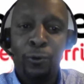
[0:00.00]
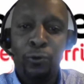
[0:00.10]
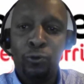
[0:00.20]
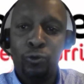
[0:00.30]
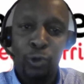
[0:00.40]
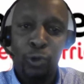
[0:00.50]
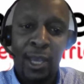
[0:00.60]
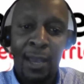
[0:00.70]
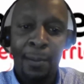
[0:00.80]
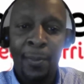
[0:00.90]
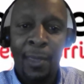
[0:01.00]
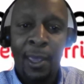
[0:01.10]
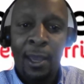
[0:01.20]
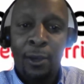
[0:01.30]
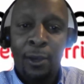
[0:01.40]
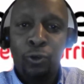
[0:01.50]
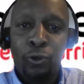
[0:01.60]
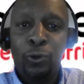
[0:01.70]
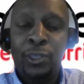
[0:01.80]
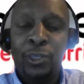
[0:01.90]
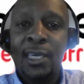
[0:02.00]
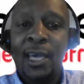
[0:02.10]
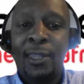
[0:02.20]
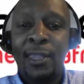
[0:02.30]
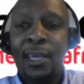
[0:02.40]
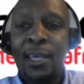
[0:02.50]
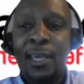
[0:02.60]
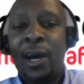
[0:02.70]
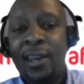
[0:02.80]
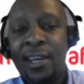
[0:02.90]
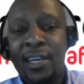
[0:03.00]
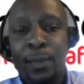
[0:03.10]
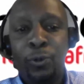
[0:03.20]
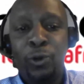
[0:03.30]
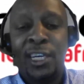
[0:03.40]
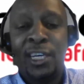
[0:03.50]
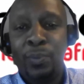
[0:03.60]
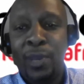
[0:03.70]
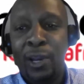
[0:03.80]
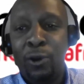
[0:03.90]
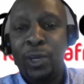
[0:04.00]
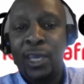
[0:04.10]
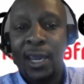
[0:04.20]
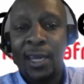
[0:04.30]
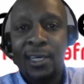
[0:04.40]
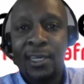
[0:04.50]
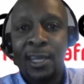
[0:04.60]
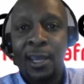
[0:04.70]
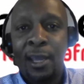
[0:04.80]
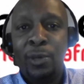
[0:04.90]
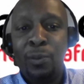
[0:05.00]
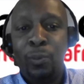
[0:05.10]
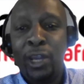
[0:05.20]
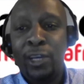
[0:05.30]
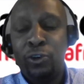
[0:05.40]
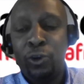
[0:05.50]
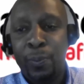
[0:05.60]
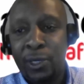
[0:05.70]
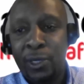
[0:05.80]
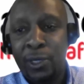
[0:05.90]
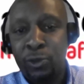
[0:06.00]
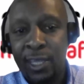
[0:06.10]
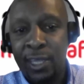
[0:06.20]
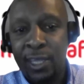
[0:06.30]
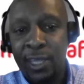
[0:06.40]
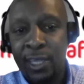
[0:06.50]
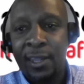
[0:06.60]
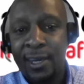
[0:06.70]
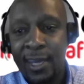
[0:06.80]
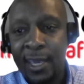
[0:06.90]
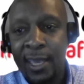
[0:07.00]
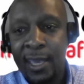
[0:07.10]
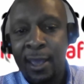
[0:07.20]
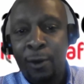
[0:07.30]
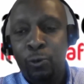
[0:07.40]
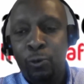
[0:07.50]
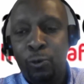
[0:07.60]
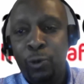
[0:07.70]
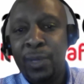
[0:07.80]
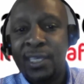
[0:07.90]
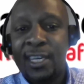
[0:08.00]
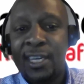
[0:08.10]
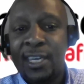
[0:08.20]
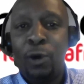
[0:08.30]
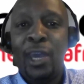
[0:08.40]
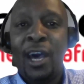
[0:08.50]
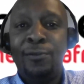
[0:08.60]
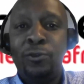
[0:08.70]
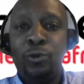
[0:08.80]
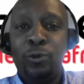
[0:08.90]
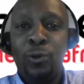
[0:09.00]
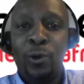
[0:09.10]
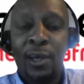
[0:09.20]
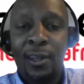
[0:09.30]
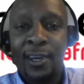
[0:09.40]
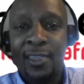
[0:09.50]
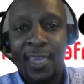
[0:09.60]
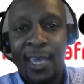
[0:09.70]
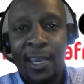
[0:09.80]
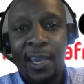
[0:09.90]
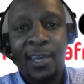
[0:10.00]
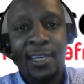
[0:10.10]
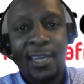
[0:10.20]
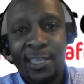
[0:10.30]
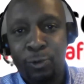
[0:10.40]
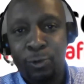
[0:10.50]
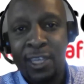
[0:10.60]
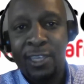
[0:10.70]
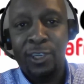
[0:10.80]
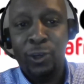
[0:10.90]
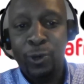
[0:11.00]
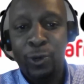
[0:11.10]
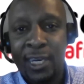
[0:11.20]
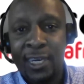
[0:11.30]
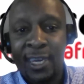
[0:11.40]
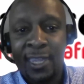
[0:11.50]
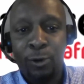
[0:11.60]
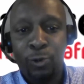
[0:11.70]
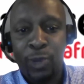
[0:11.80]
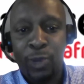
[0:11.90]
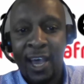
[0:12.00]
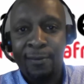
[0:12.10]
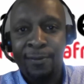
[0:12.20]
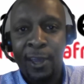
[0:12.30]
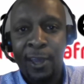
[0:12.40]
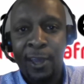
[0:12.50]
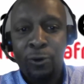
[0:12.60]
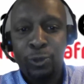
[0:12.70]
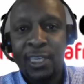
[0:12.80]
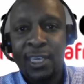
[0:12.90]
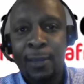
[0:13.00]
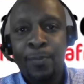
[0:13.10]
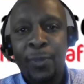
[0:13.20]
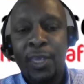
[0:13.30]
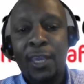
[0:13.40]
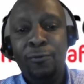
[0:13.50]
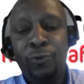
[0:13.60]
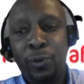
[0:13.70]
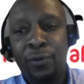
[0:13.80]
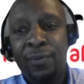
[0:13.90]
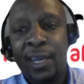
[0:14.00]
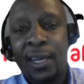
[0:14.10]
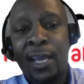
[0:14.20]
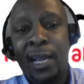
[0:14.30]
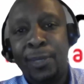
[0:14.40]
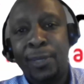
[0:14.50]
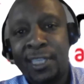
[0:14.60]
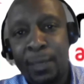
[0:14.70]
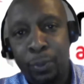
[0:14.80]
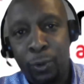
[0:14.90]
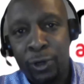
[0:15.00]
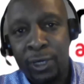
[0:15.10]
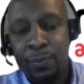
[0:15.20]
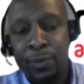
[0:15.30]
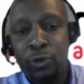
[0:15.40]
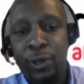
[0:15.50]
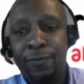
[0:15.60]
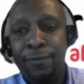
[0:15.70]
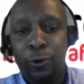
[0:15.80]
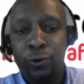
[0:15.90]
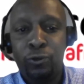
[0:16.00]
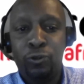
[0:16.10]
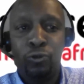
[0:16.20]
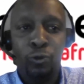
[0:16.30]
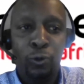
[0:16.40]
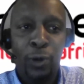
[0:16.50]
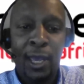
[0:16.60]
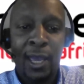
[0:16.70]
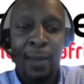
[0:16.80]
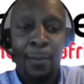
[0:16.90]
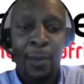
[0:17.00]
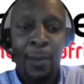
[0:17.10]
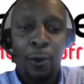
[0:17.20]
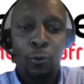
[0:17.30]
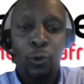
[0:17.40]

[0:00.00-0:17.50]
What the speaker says: or 4 to 2 a.m. So you see, our current approach has been looking at deploying topics within the day, which means that now we have to rethink and test with this new data that we have to see if we provided help desk support between 4 to 2 a.m.